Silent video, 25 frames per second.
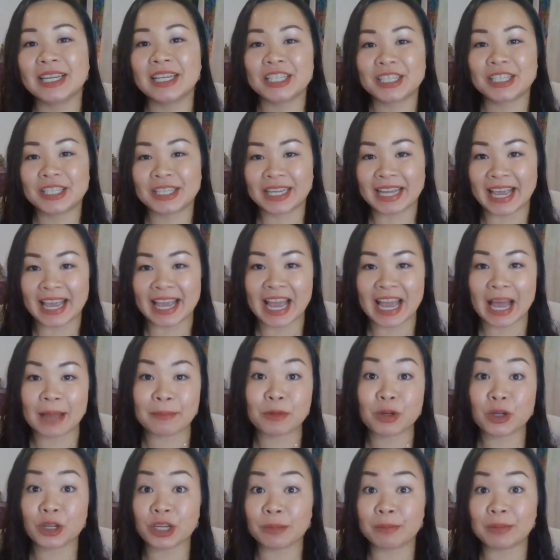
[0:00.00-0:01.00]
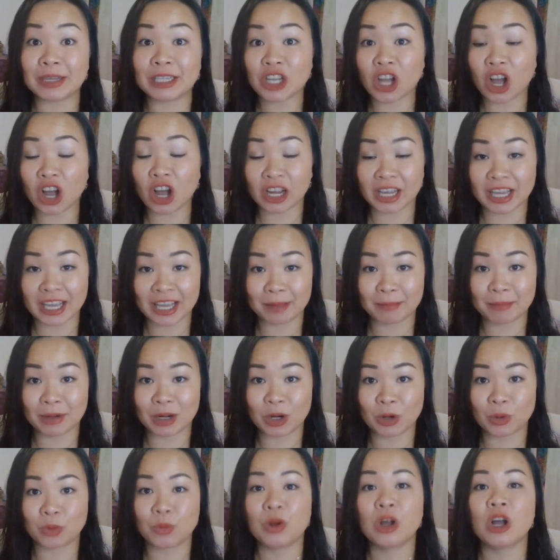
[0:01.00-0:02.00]
Today, I'm going to be talking
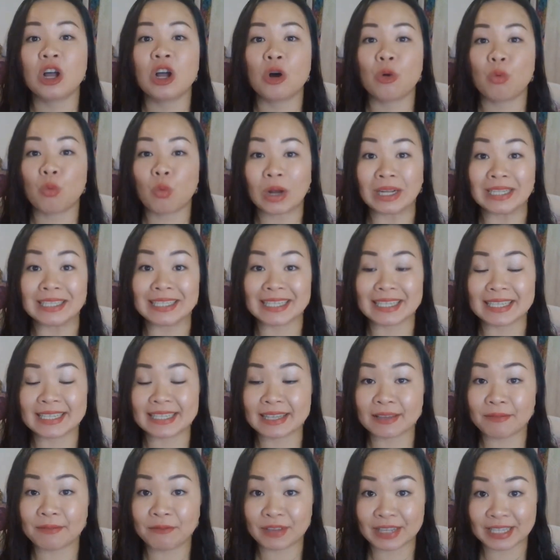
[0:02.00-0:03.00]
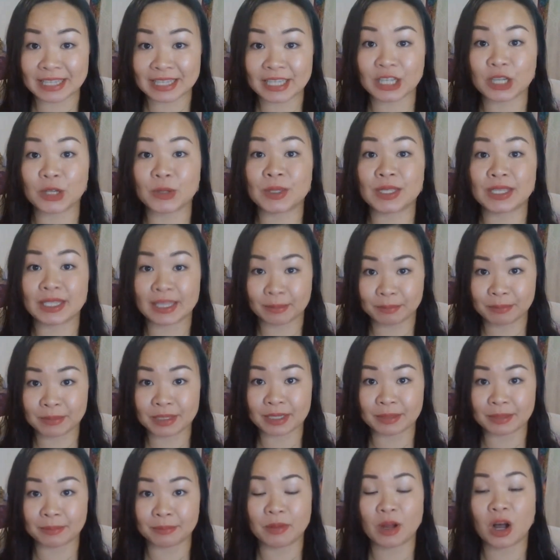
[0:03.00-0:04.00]
about what does the physical
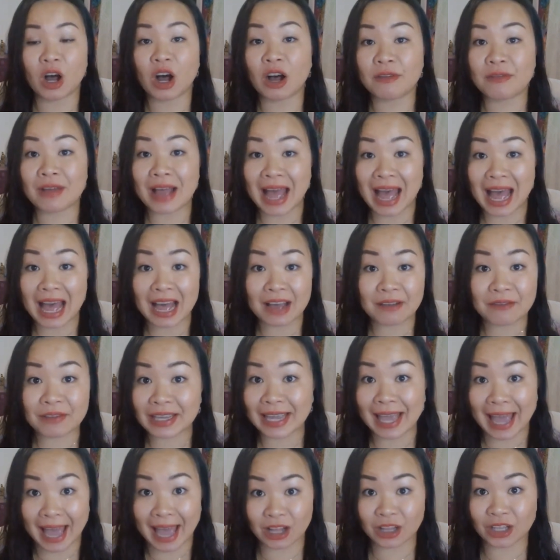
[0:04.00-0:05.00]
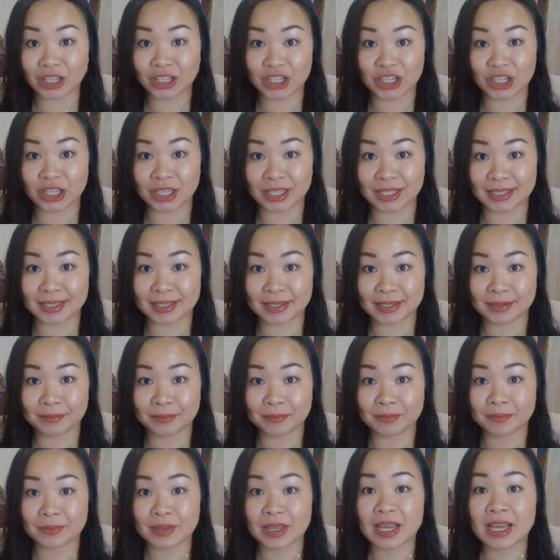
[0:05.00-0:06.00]
symptom of having allergies
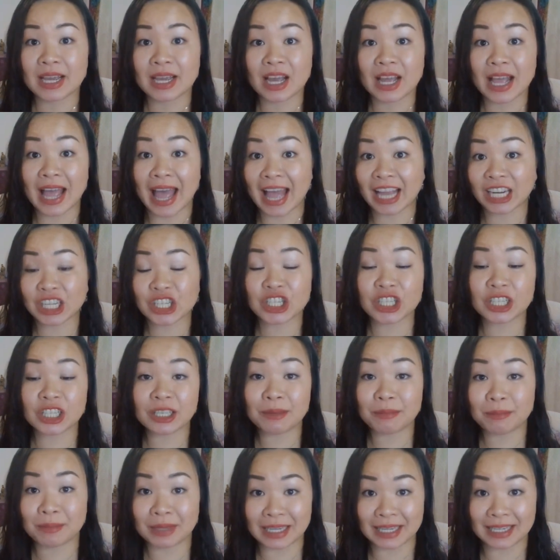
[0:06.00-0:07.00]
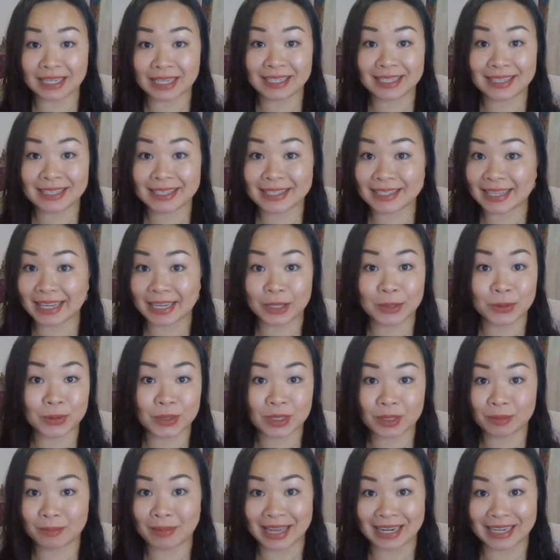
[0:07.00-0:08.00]
actually mean
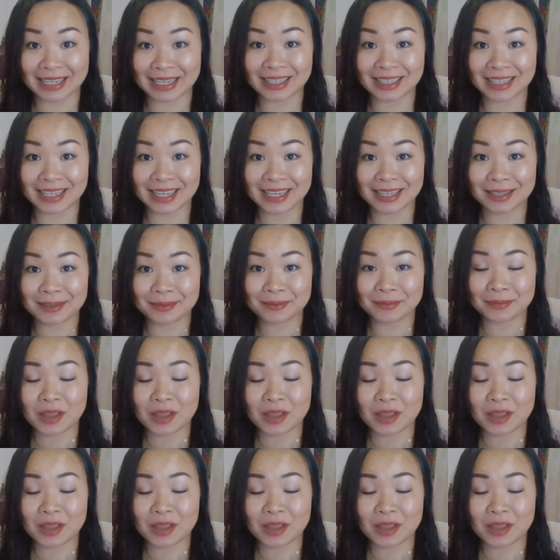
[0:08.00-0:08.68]
psychosomatically,